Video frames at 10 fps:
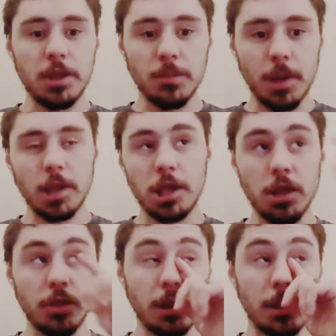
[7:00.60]
my keys
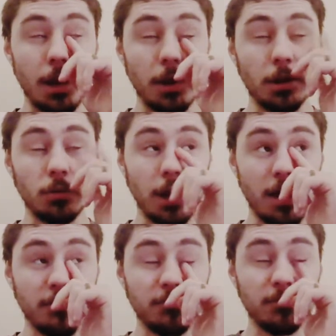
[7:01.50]
and now I don't have.
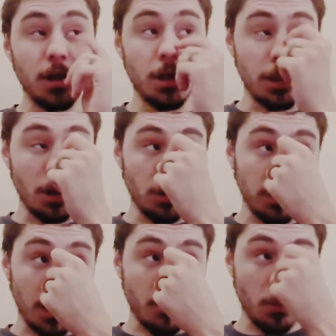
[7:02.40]
Now I
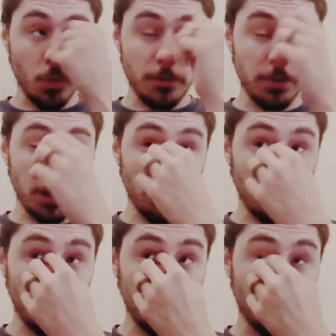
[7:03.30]
can't remember where everything is
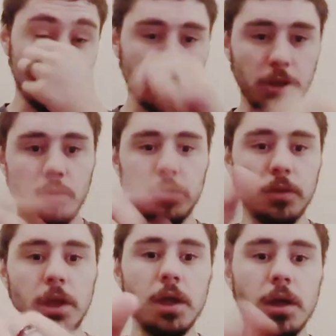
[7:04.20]
and it's hard to use and
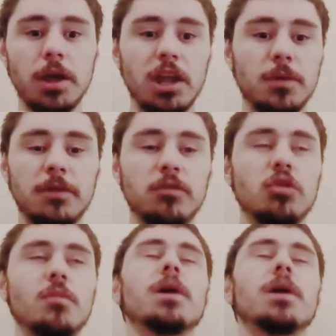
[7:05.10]
gets me confused. But